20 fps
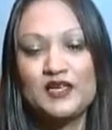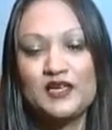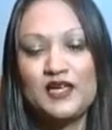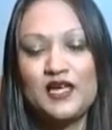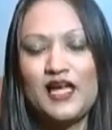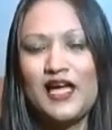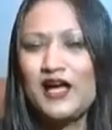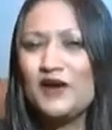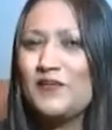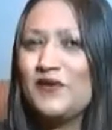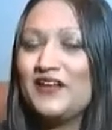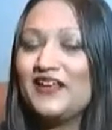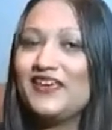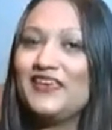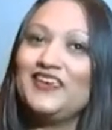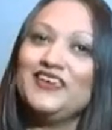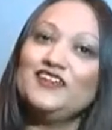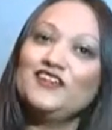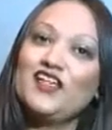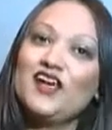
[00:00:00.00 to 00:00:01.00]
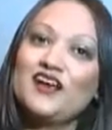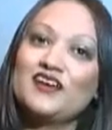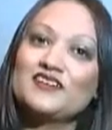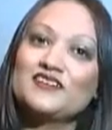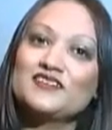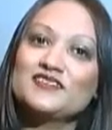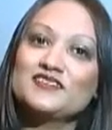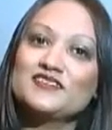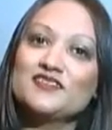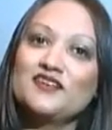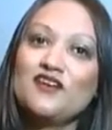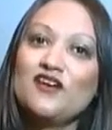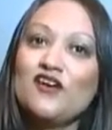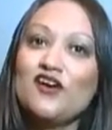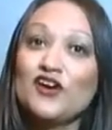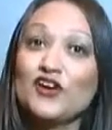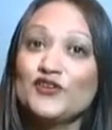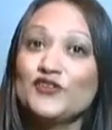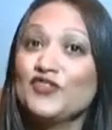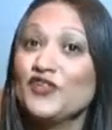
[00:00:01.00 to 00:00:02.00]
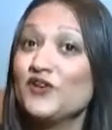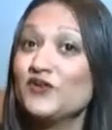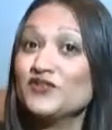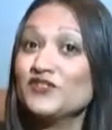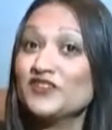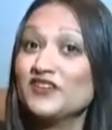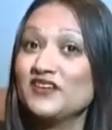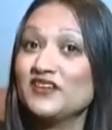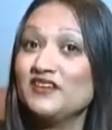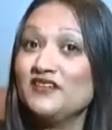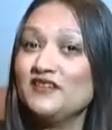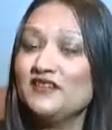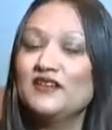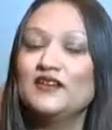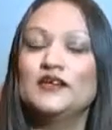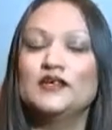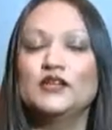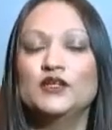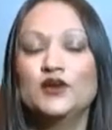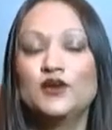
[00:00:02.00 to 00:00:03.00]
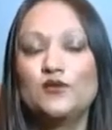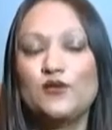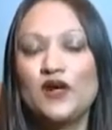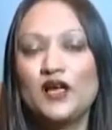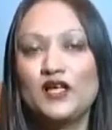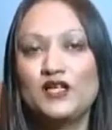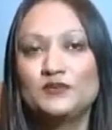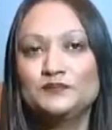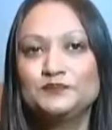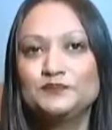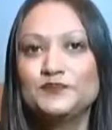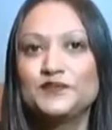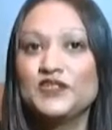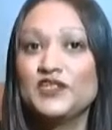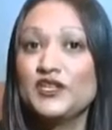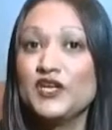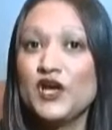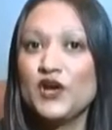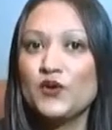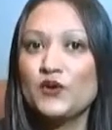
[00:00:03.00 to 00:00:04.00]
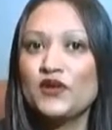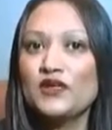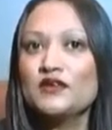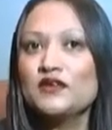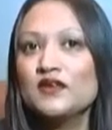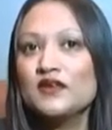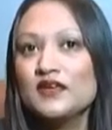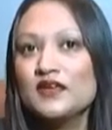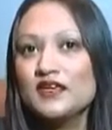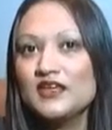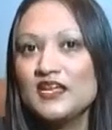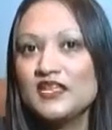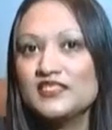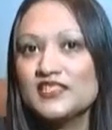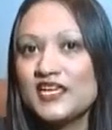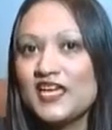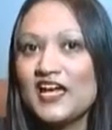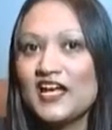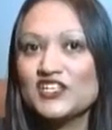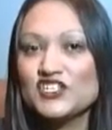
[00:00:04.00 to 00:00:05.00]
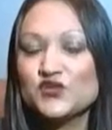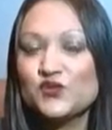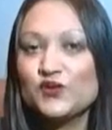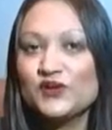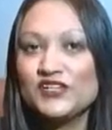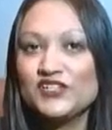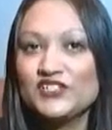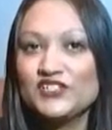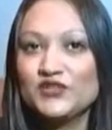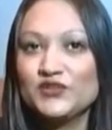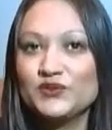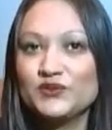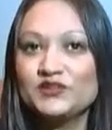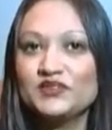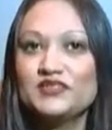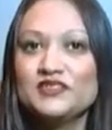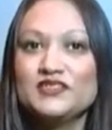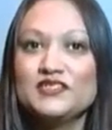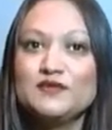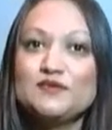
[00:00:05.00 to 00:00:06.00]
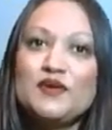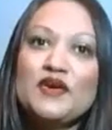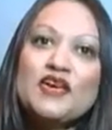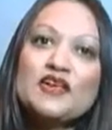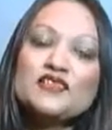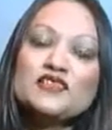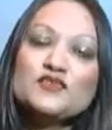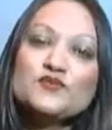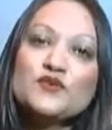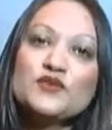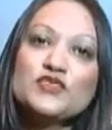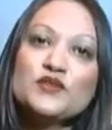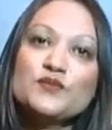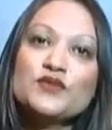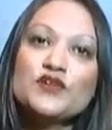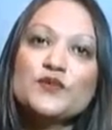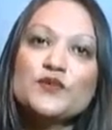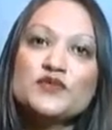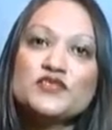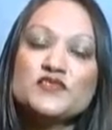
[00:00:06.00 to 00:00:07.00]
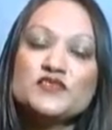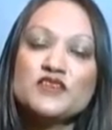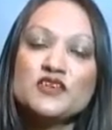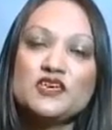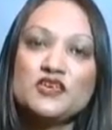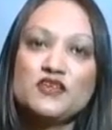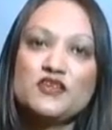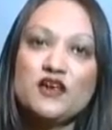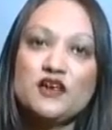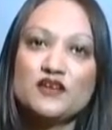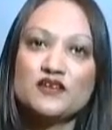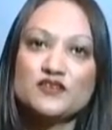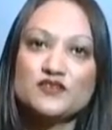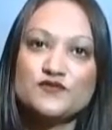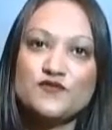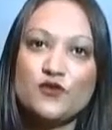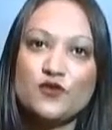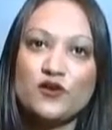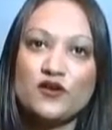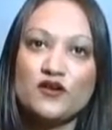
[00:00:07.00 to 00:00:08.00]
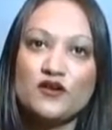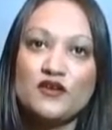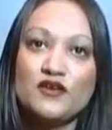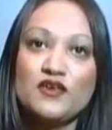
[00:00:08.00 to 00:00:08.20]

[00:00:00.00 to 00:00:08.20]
How about HELOCs? Aren't those good? Well, you know, it's a catch-22. It depends what the purpose of the HELOC is for,